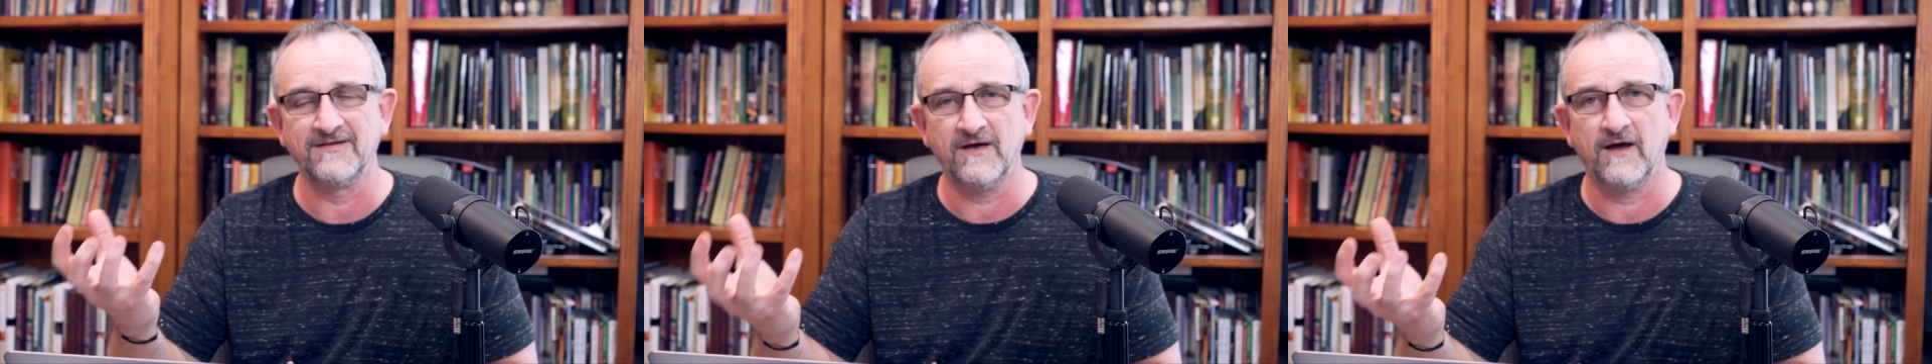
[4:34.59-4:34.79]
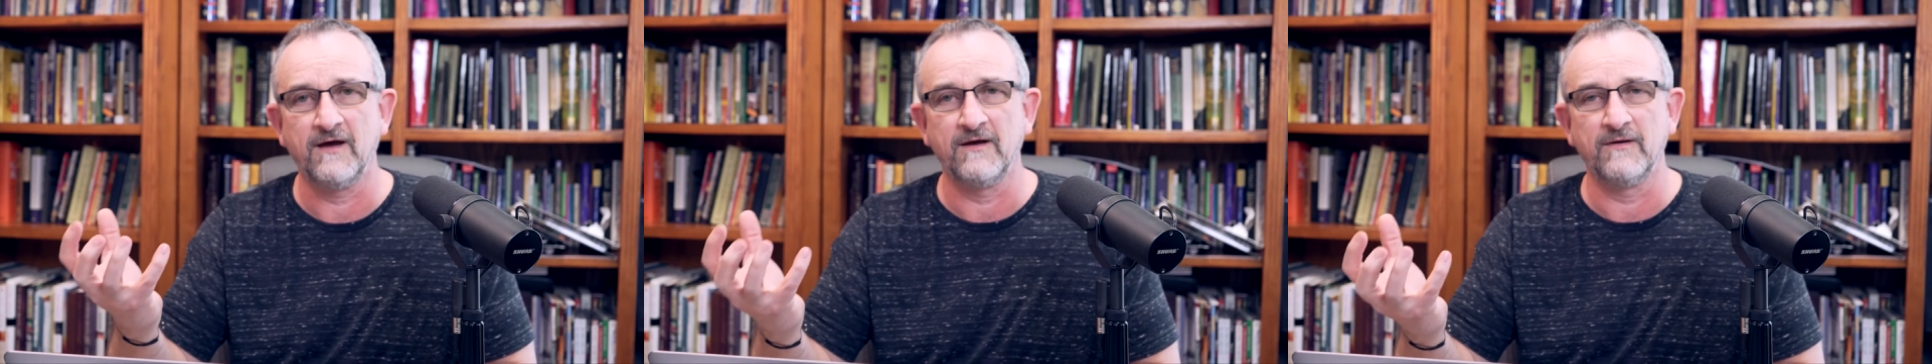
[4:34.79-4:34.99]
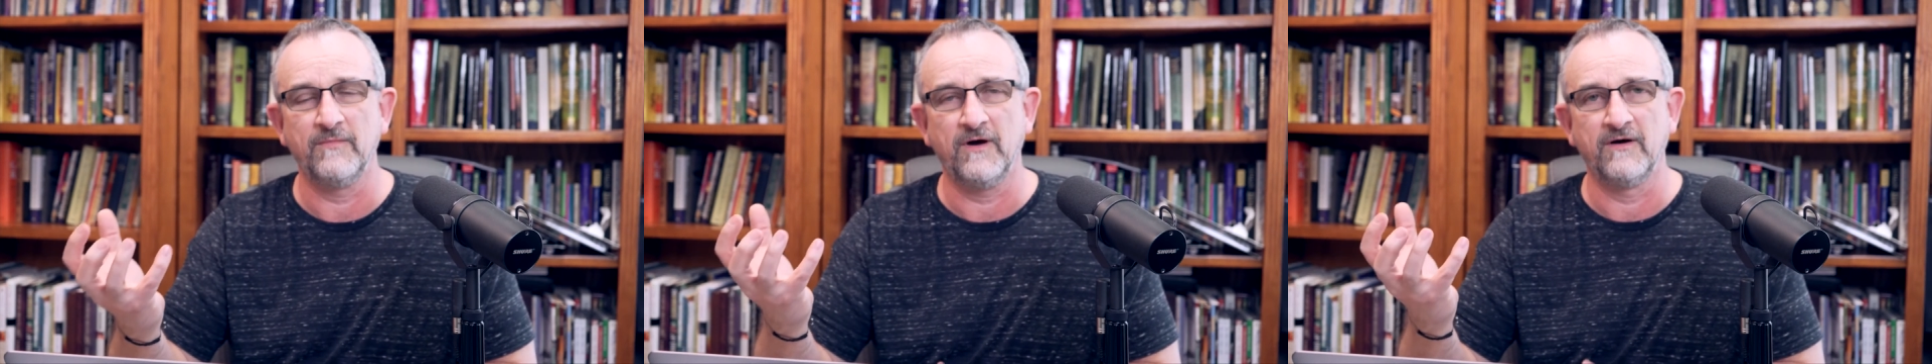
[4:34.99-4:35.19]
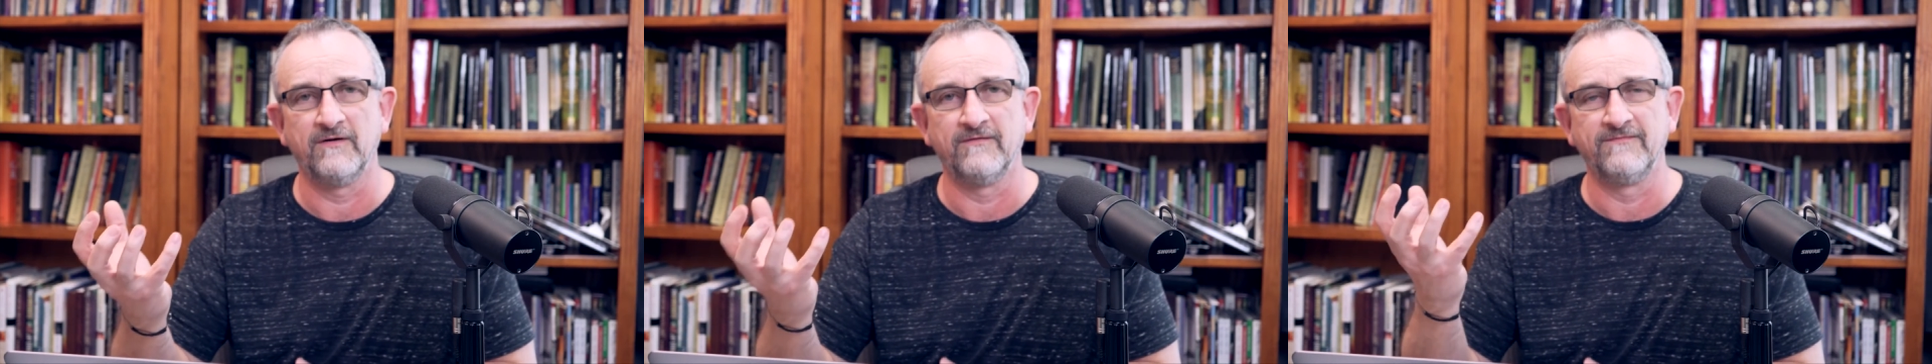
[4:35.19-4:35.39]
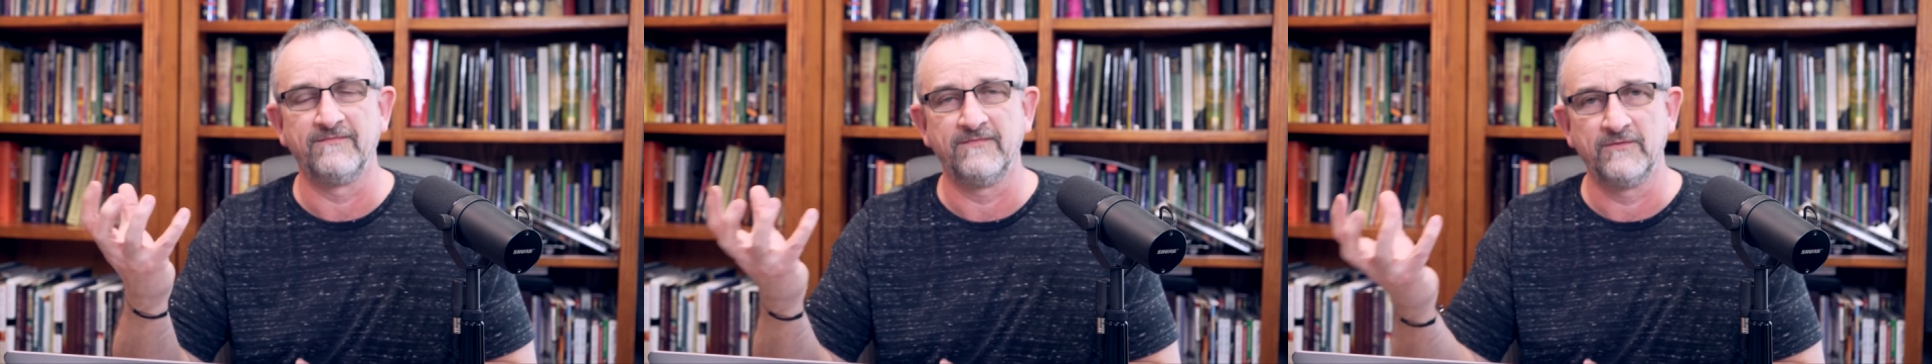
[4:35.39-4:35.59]
time
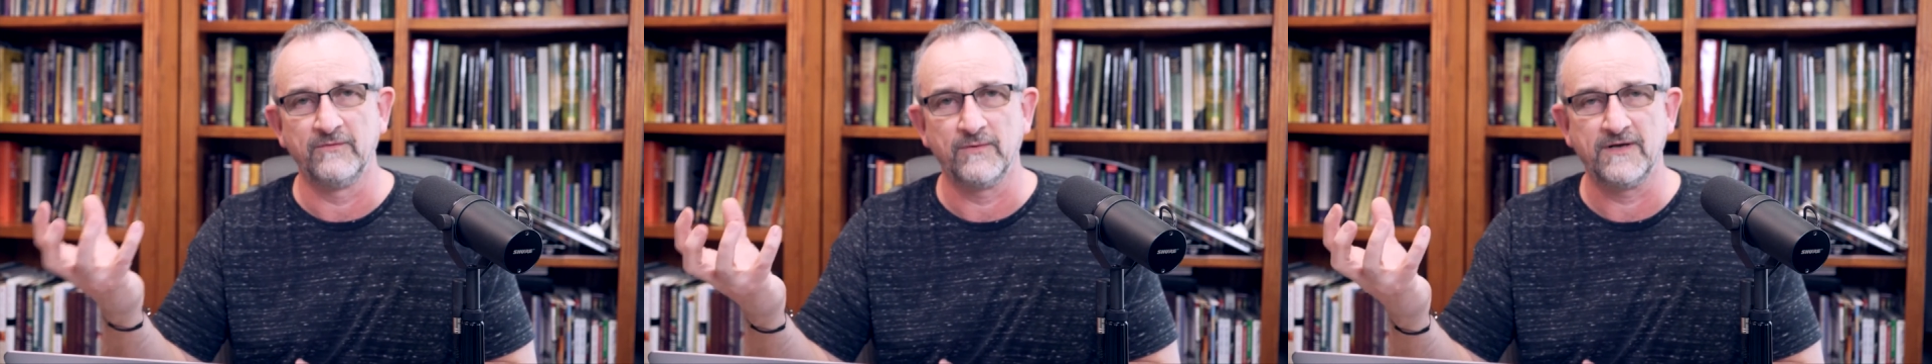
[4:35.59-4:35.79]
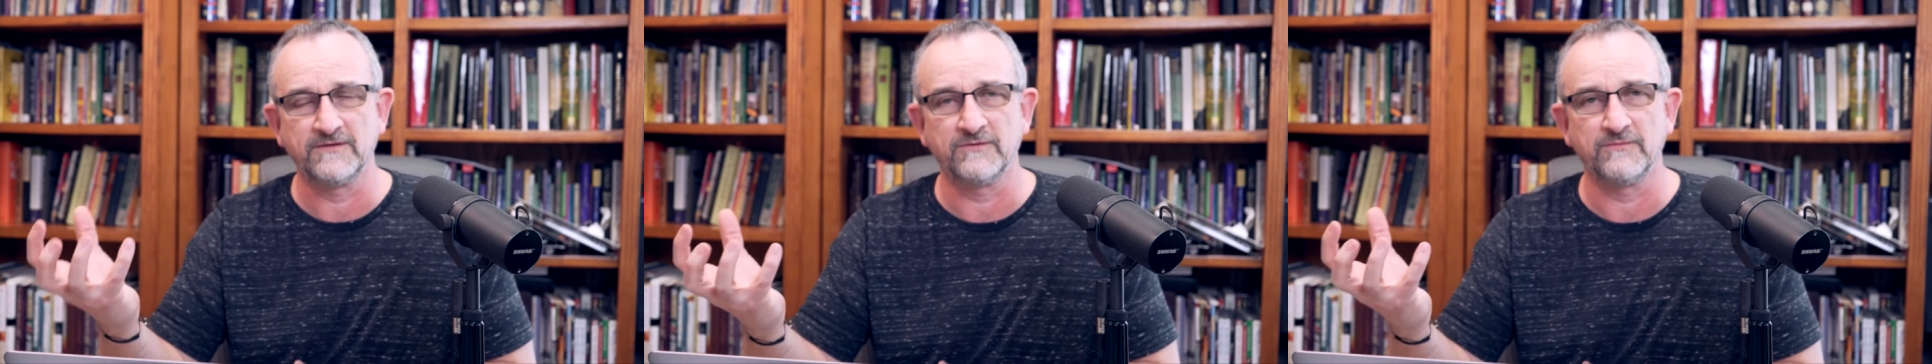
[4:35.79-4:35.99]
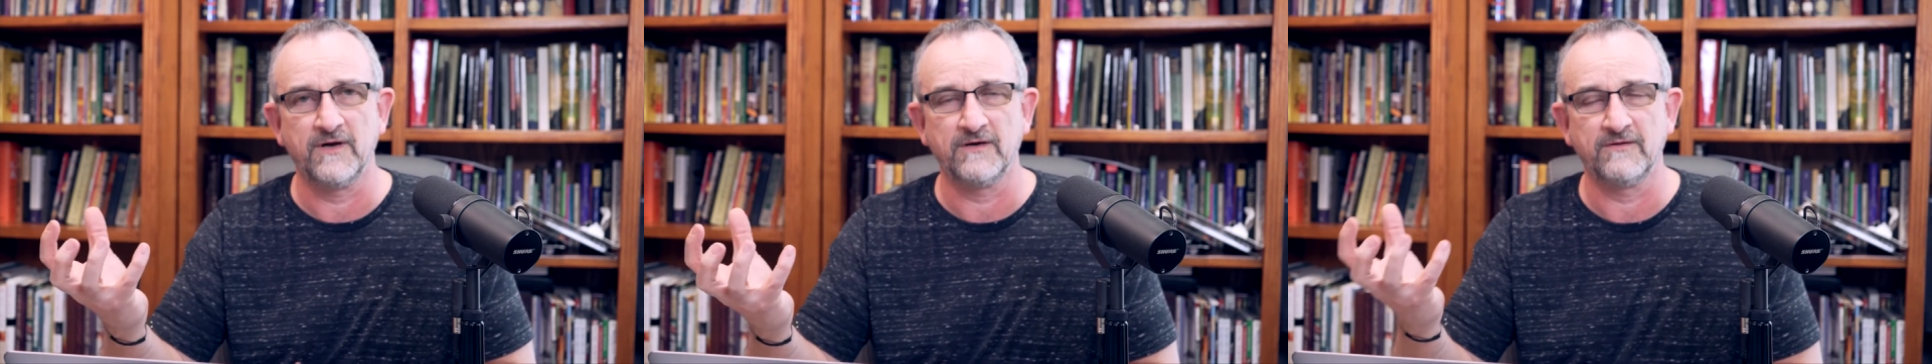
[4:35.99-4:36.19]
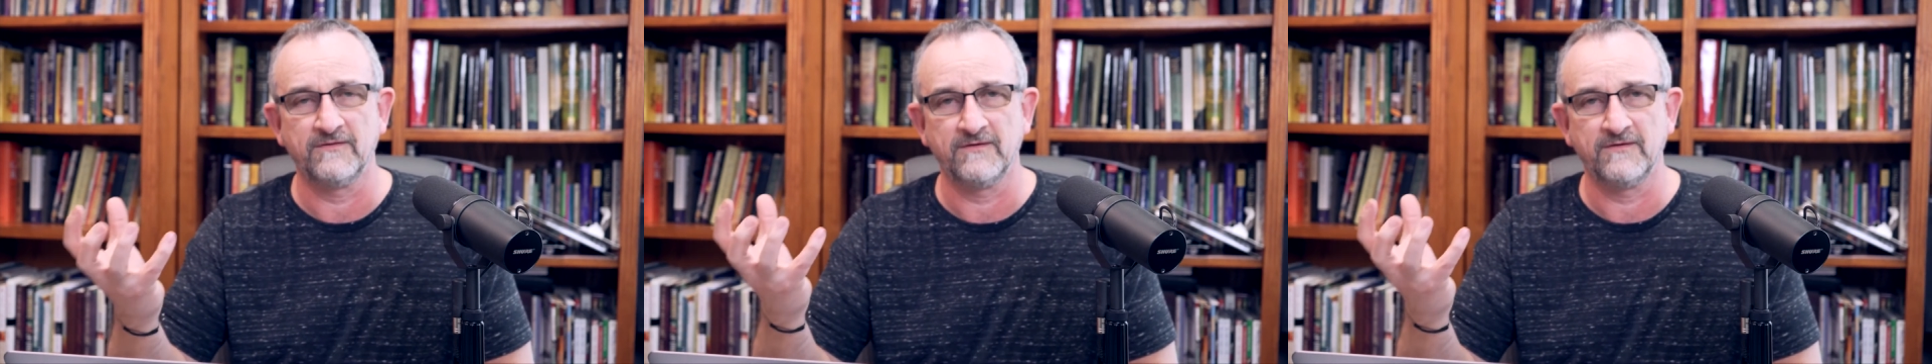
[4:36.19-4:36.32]
of the resurrection,